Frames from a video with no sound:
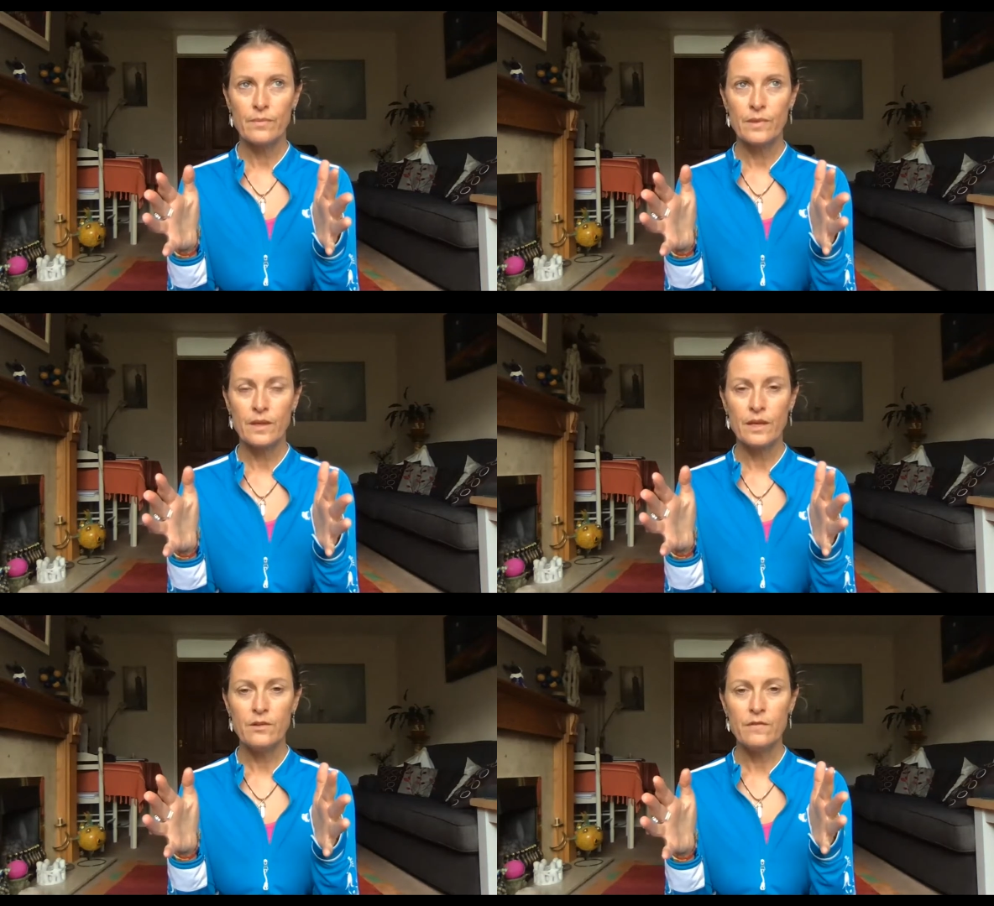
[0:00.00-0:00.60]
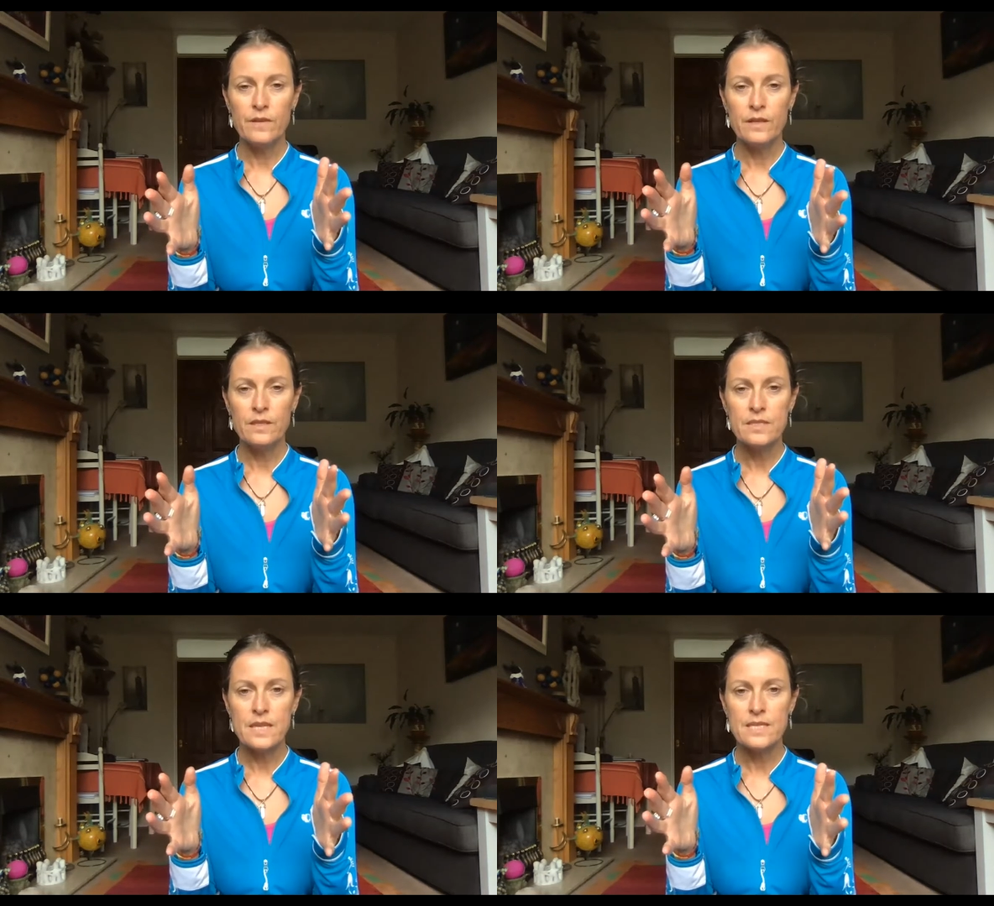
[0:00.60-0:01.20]
Can you feel the
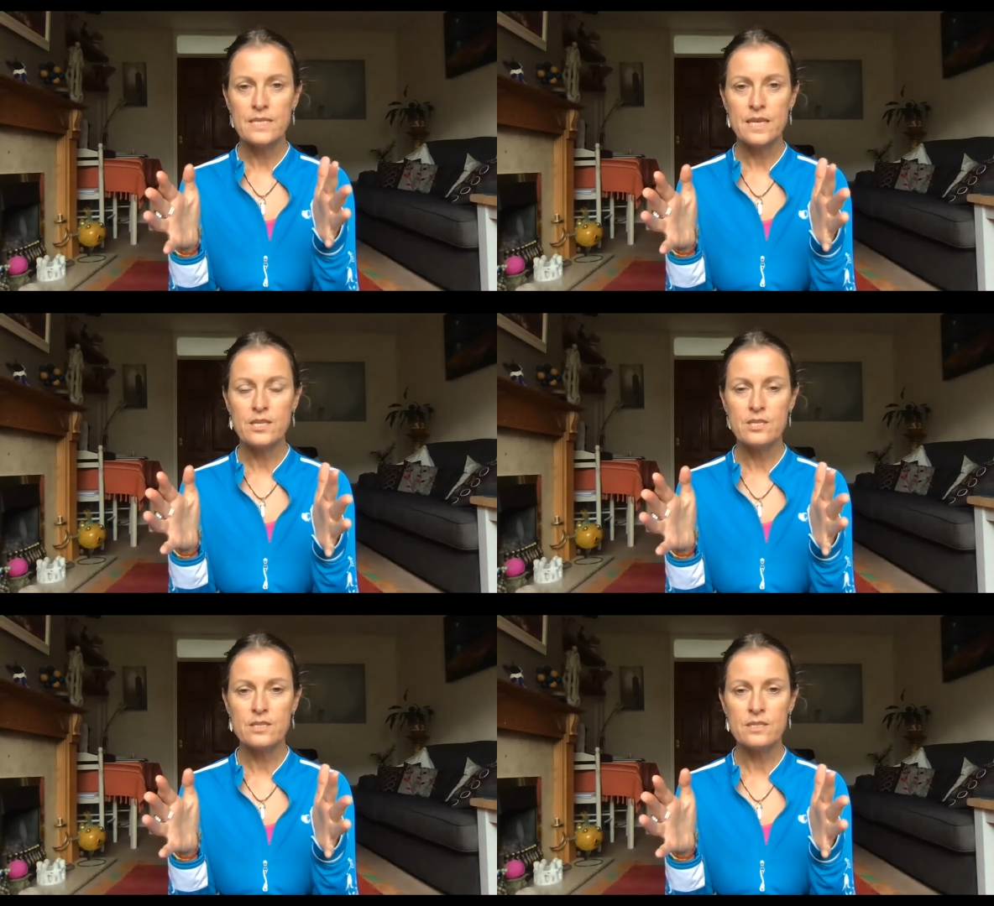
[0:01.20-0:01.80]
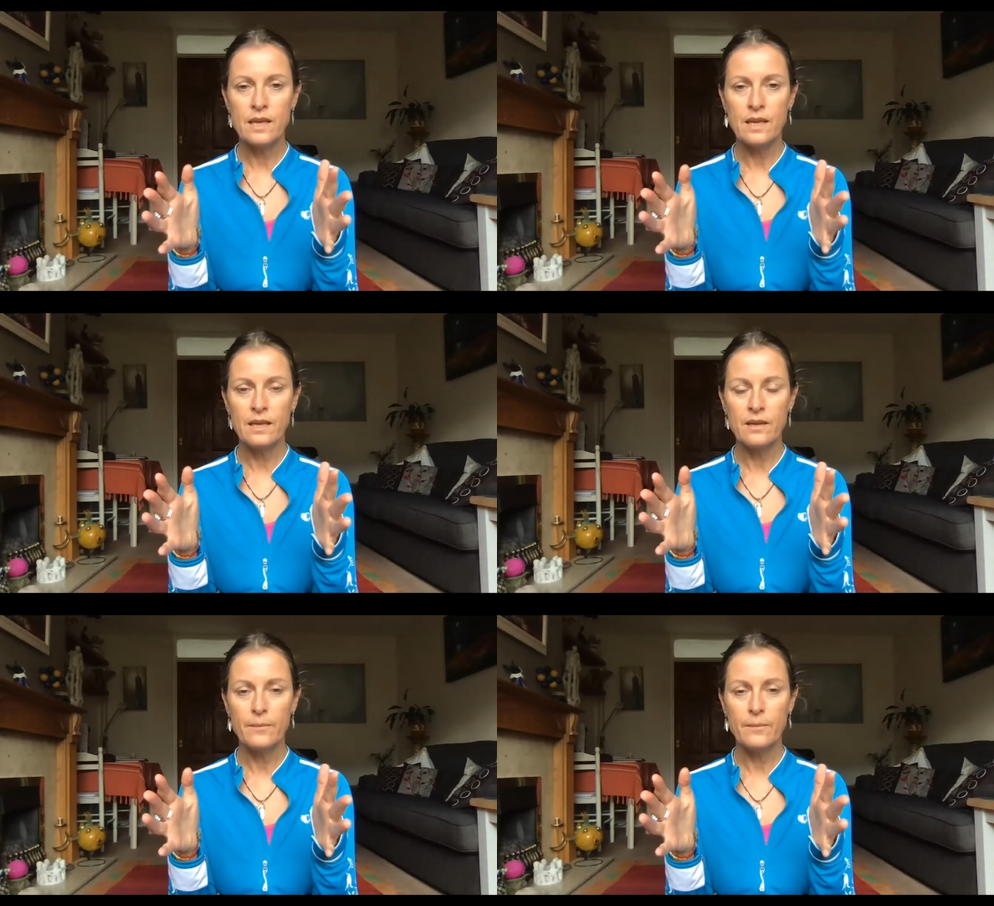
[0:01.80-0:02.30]
sensations there?